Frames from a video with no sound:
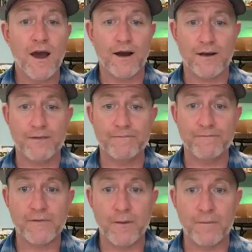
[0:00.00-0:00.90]

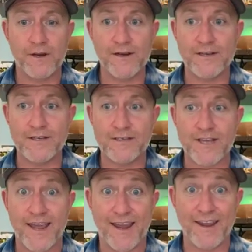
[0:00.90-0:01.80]
But it
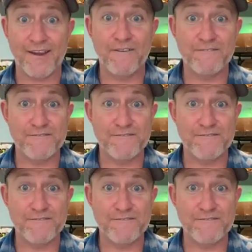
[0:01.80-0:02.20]
is a